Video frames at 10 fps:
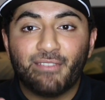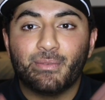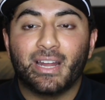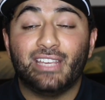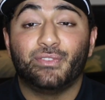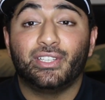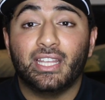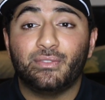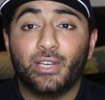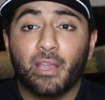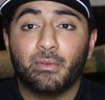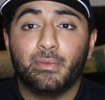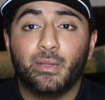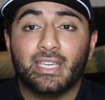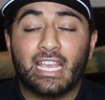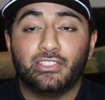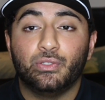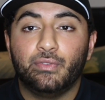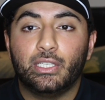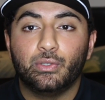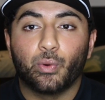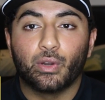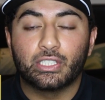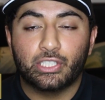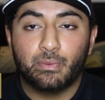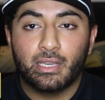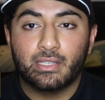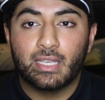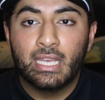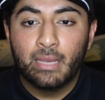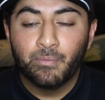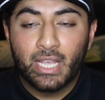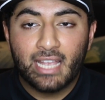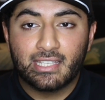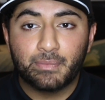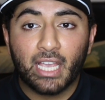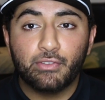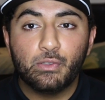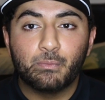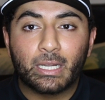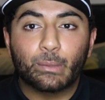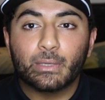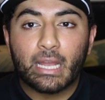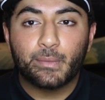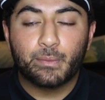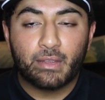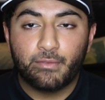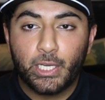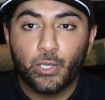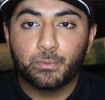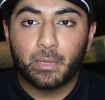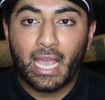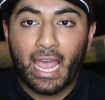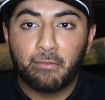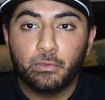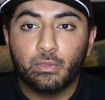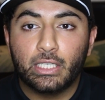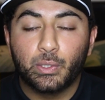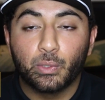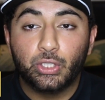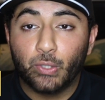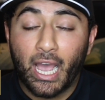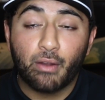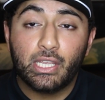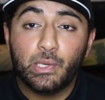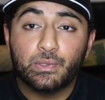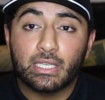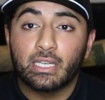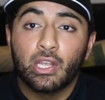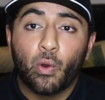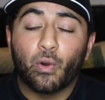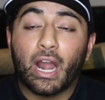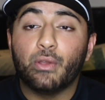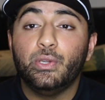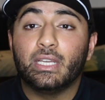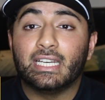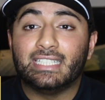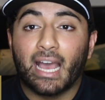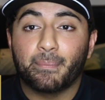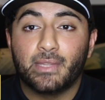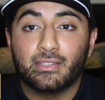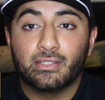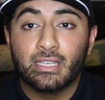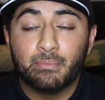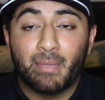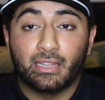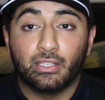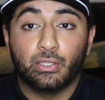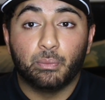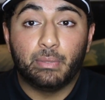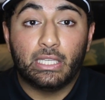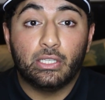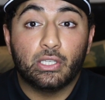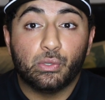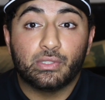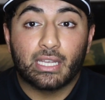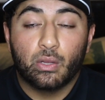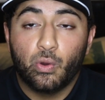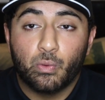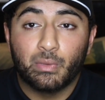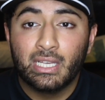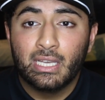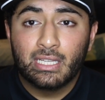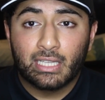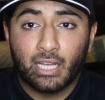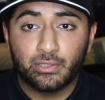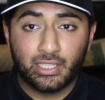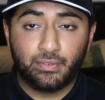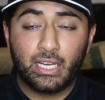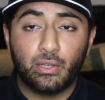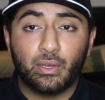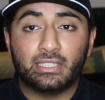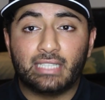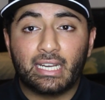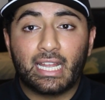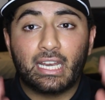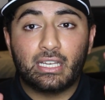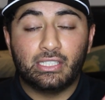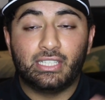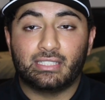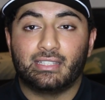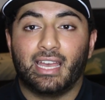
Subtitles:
Everybody, for today's video I'm going to be doing a sous vide tutorial just because it's something I've used multiple times in my videos, but I haven't really told you how to use it or how you can adapt this method to being used at home. Now this video is dedicated to just